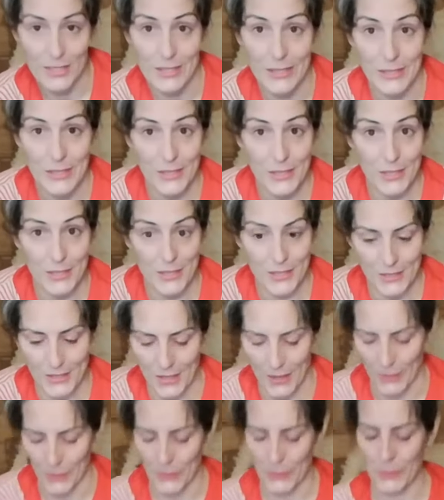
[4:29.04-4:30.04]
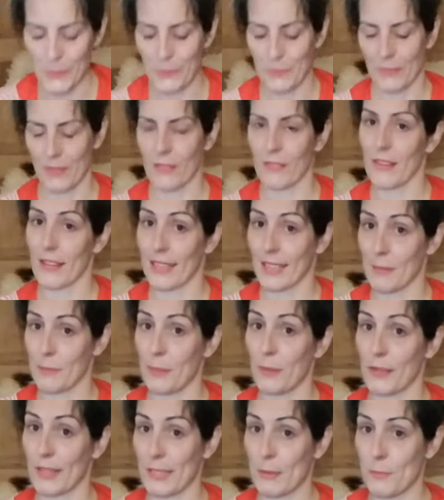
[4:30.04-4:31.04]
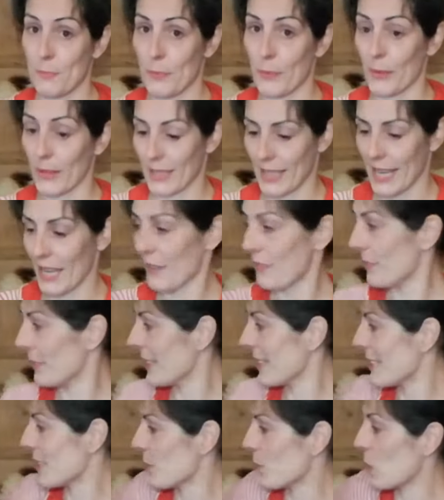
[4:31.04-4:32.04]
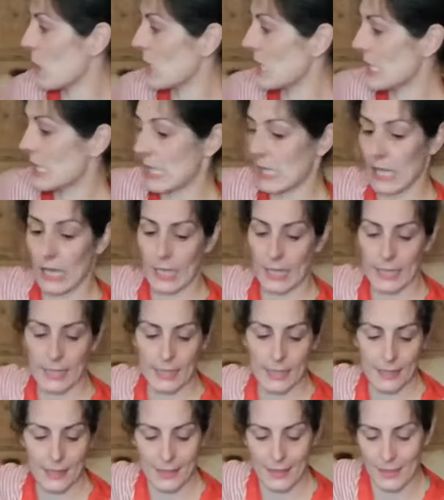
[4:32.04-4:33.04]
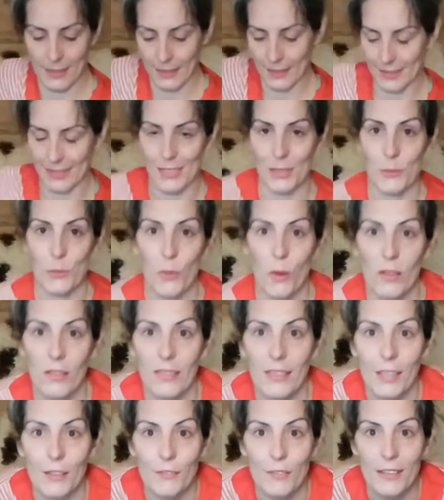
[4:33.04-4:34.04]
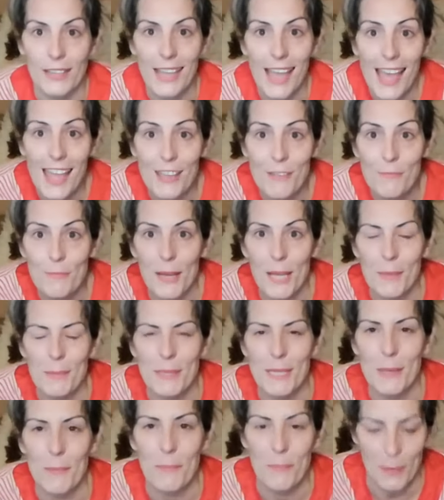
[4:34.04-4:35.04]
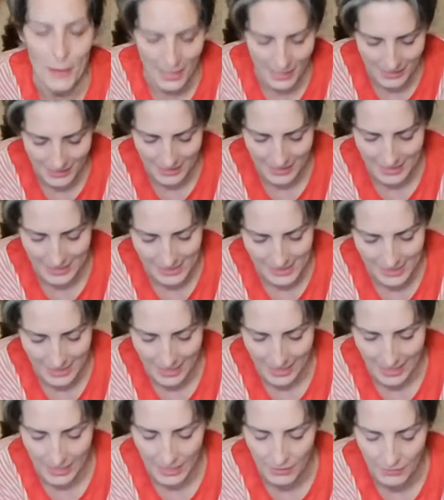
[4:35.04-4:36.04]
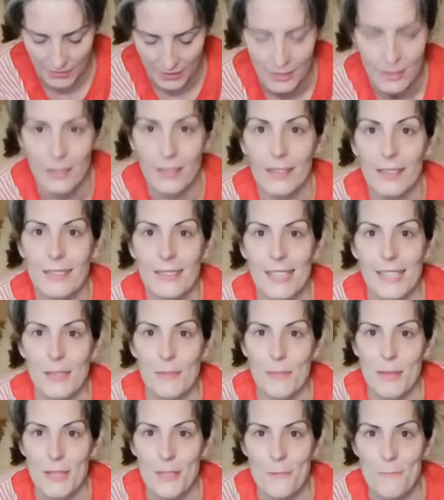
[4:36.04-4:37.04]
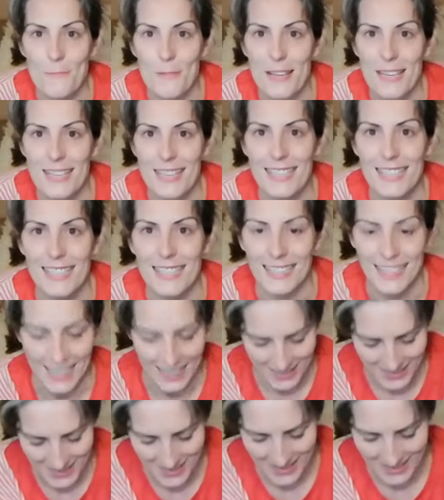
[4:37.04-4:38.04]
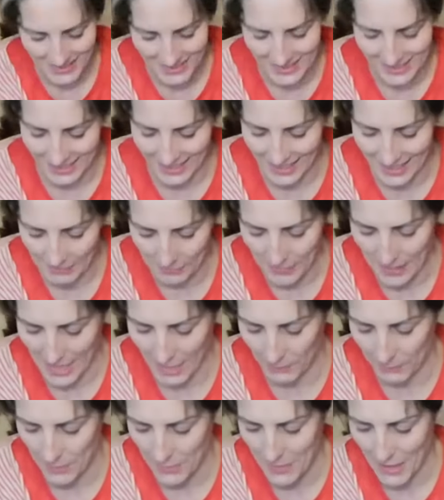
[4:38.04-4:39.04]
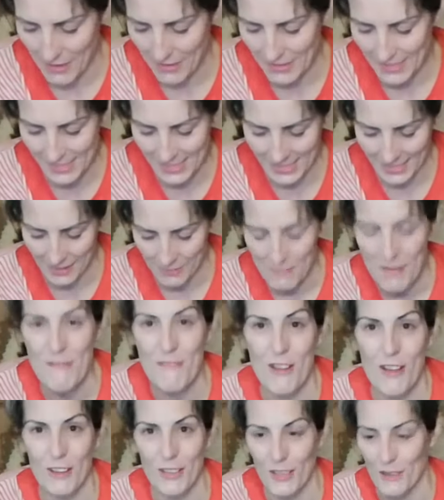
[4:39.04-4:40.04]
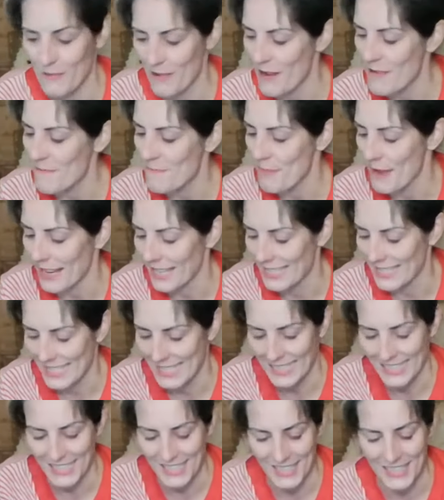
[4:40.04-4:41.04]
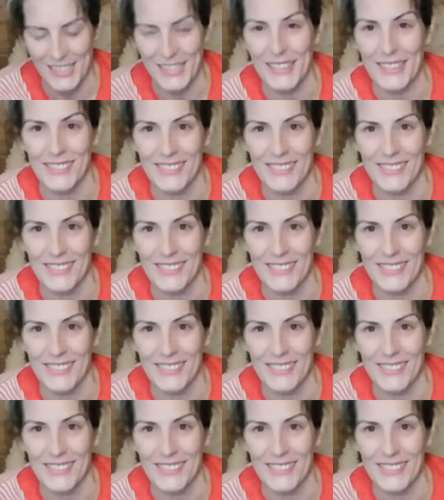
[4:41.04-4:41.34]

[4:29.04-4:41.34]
So I put this book carefully to one side. It's one thing for Cave Baby to paint his cave. Doesn't mean that we need to help him out, does it? We've got our own painting to do.